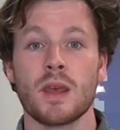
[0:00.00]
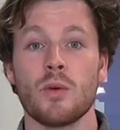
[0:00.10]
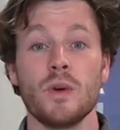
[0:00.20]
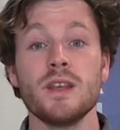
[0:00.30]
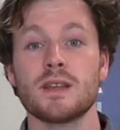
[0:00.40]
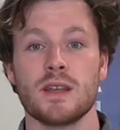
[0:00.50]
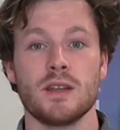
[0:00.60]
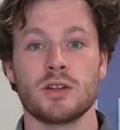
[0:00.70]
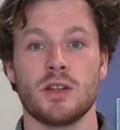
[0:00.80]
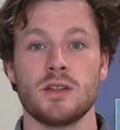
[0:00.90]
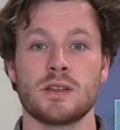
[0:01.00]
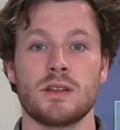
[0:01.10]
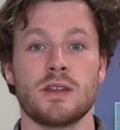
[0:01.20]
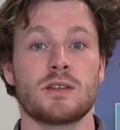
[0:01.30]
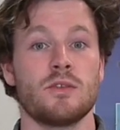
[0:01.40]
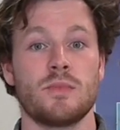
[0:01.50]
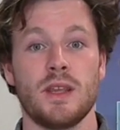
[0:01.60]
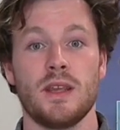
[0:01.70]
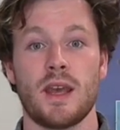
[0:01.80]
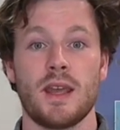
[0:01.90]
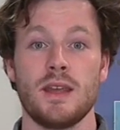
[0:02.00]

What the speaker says: wind conditions this could be